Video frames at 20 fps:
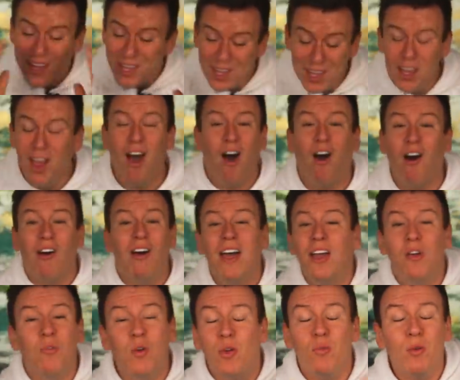Y'all,
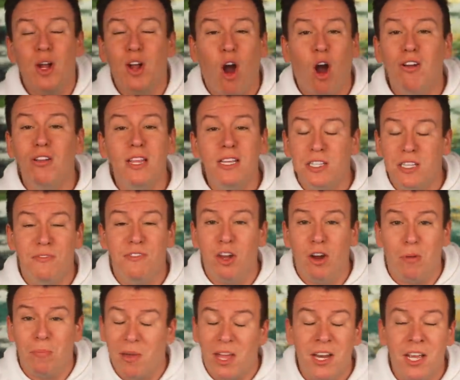r- regardless of
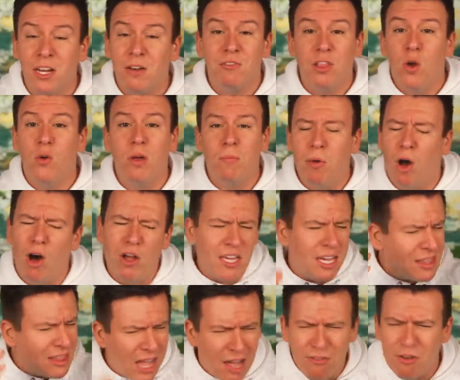your opinion of Logan Paul,
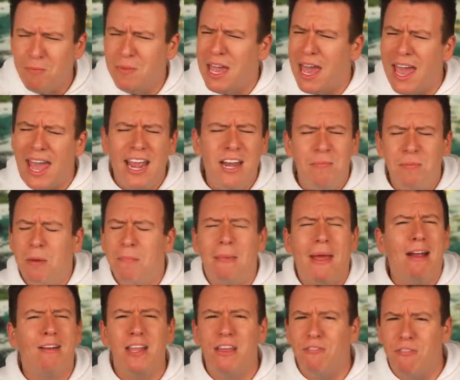you love him, you hate him, you're
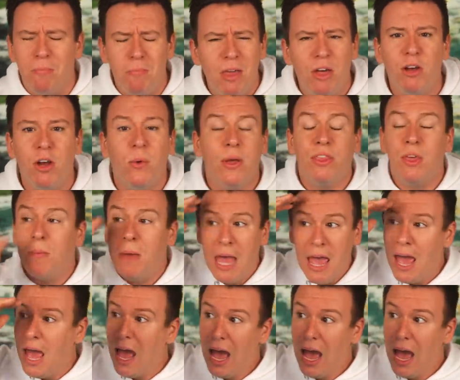barely familiar with him.